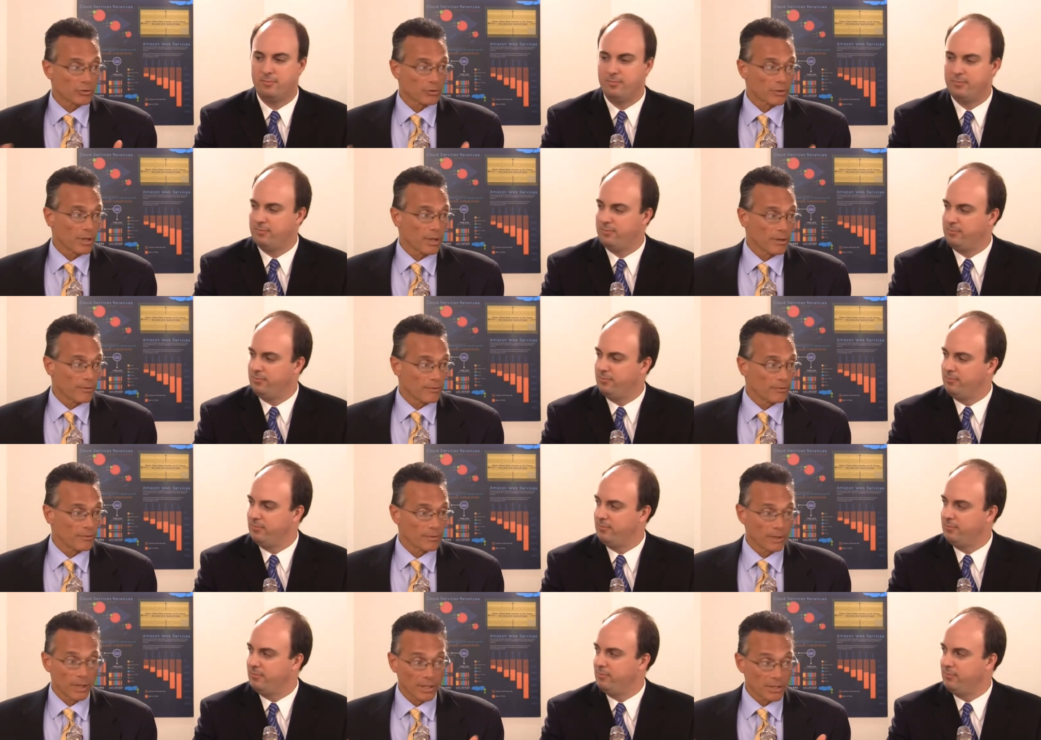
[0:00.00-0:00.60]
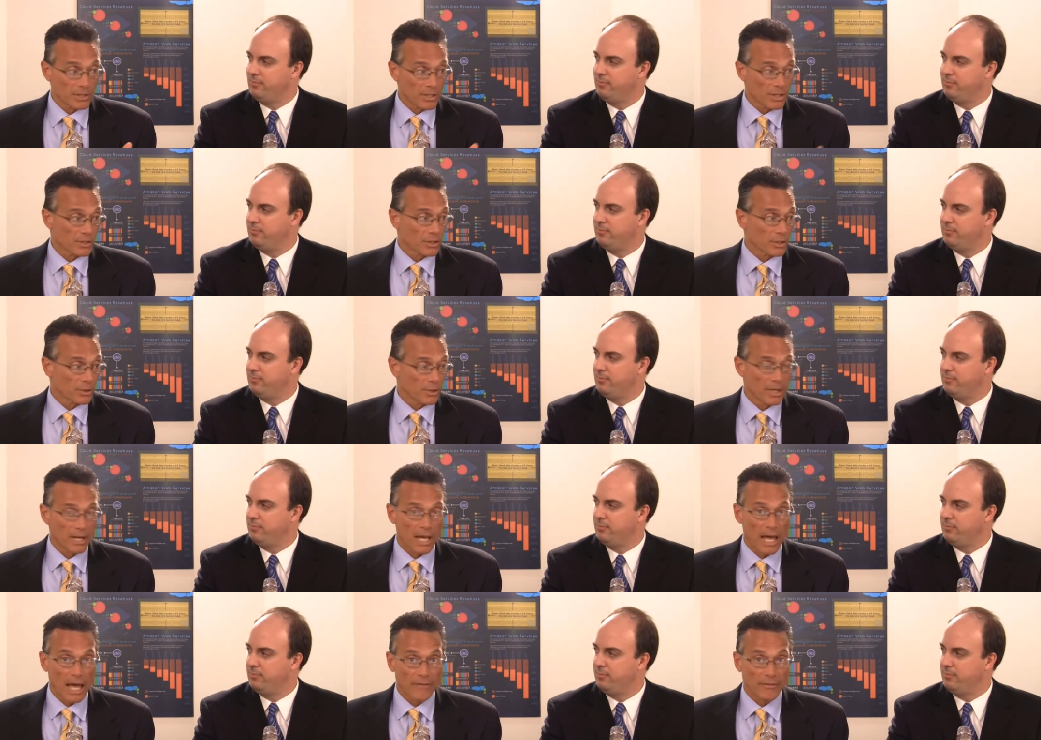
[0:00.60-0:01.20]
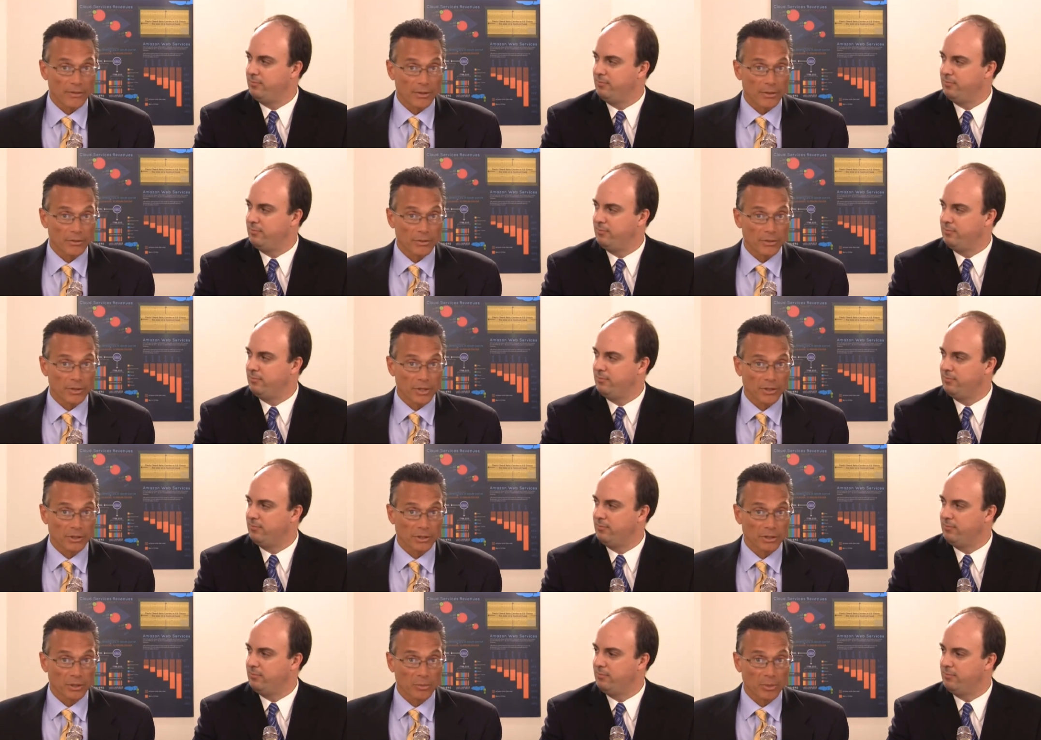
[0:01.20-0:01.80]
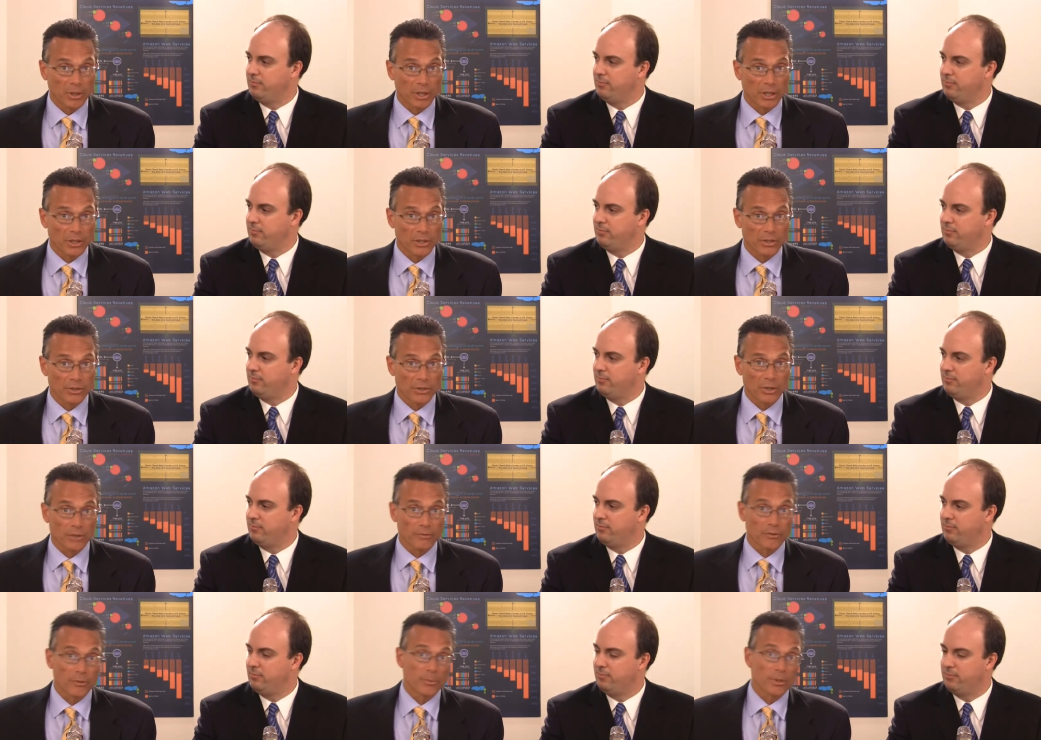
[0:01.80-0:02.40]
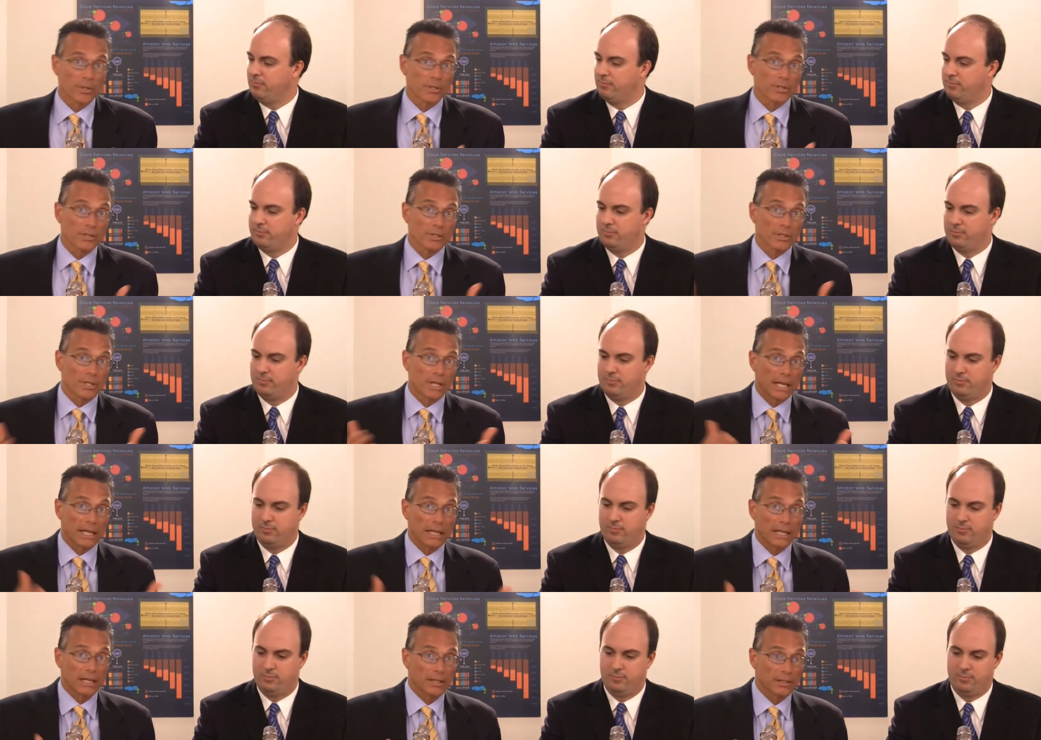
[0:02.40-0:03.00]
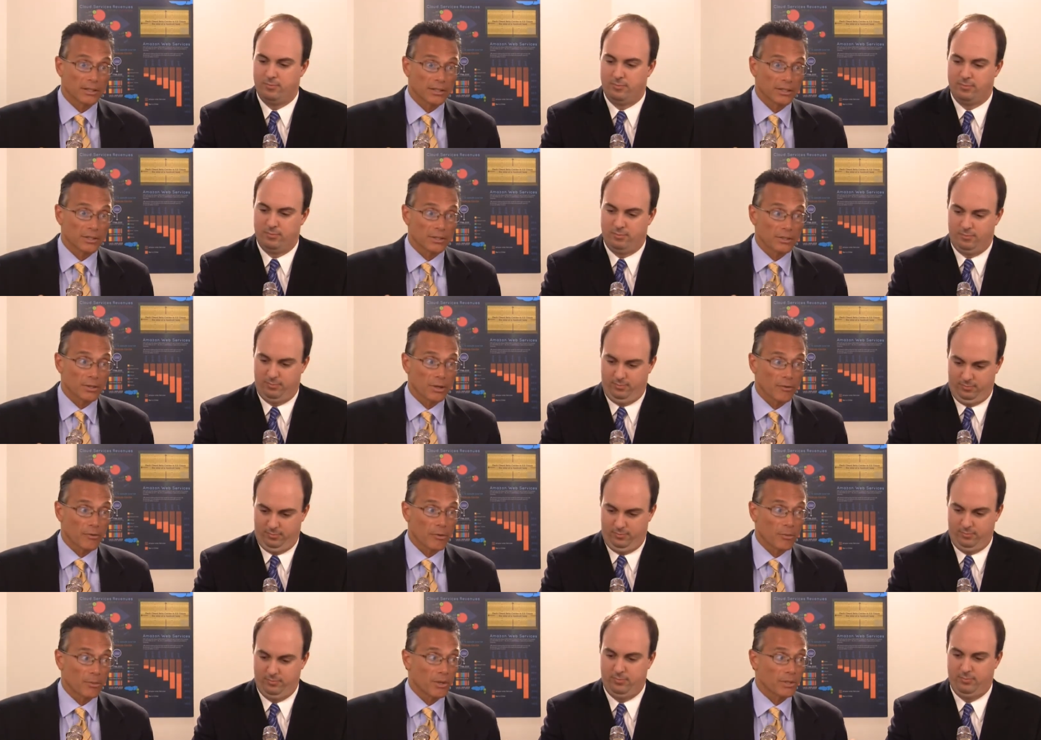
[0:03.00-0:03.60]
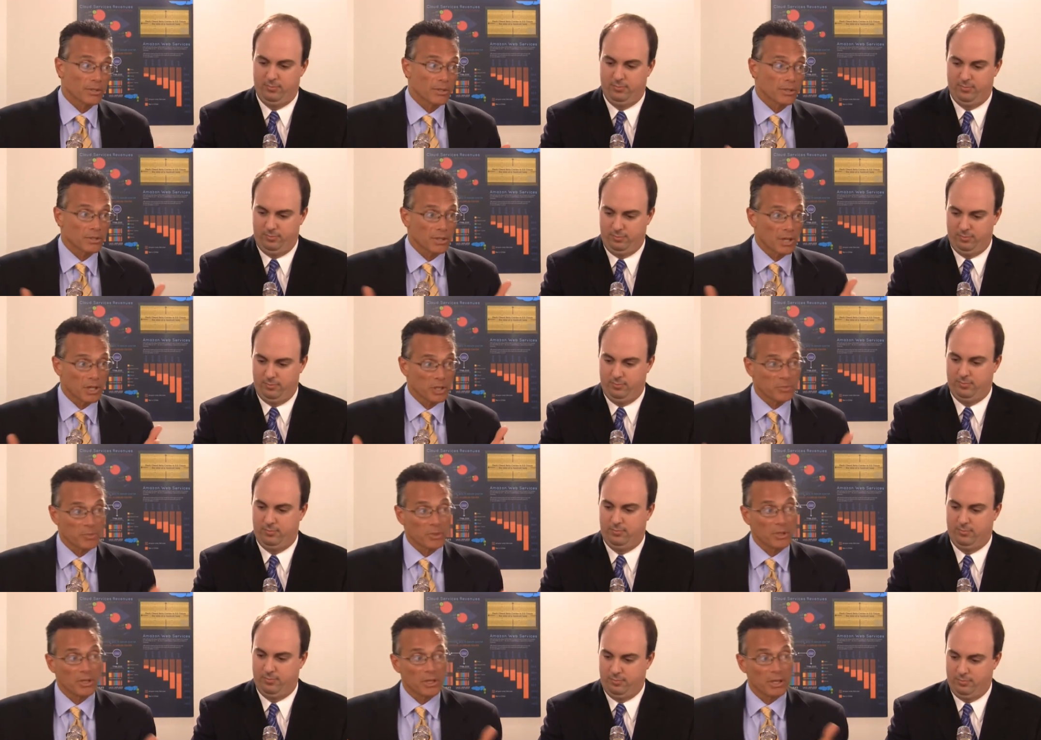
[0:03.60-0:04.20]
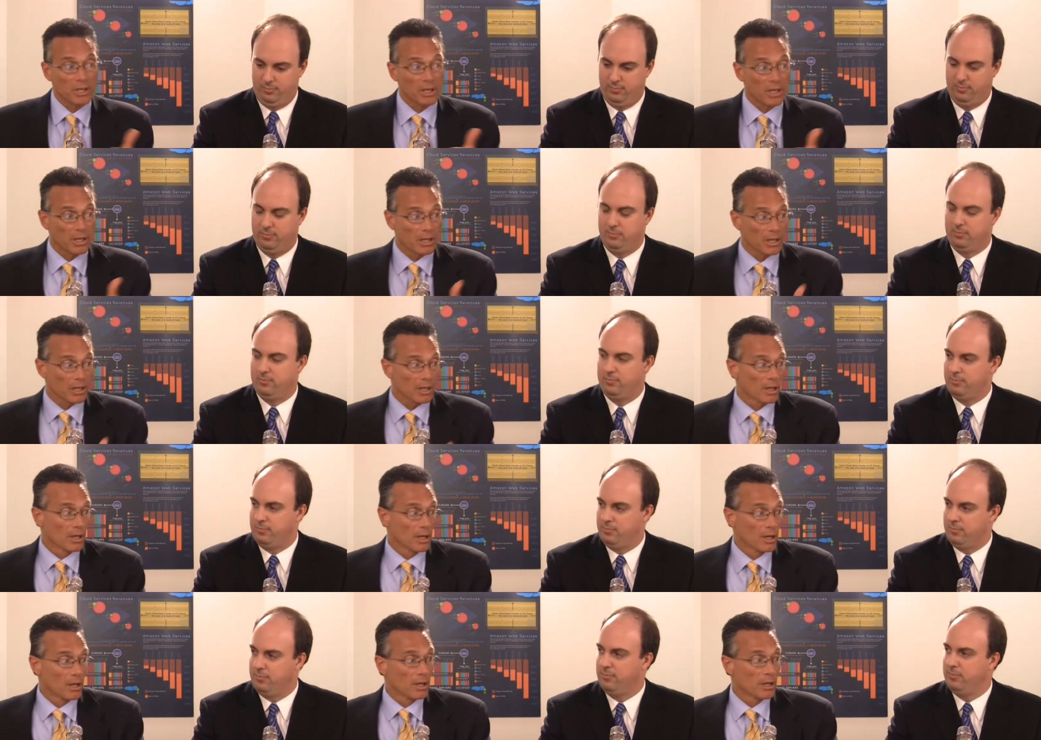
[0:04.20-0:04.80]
Speaker 1: have, like Cisco, that haven't traditionally been in the server business, getting into the server business, HP getting